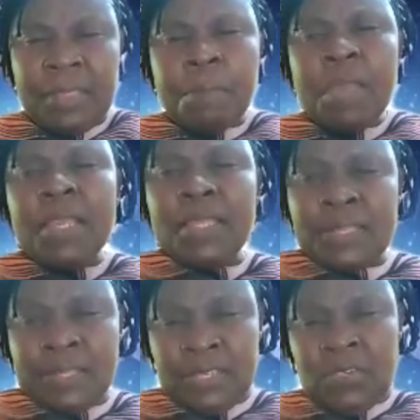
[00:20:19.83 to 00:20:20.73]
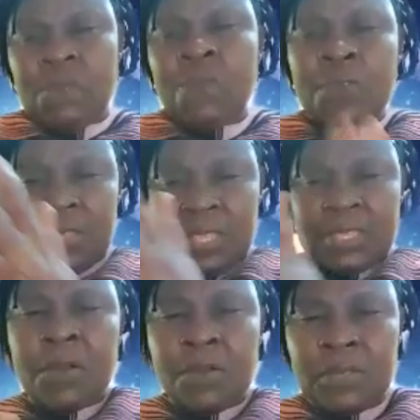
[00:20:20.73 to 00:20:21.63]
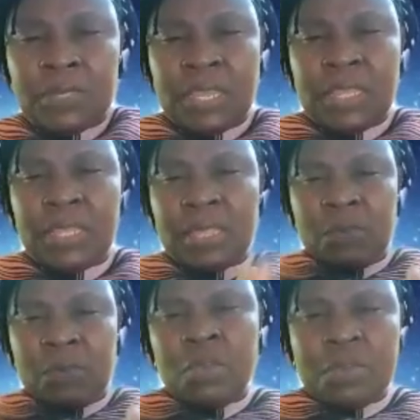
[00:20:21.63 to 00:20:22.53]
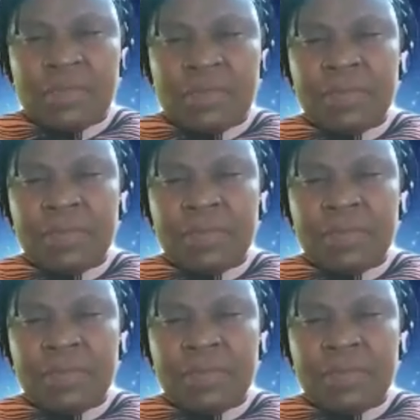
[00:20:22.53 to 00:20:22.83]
making decisions for things that concern the women,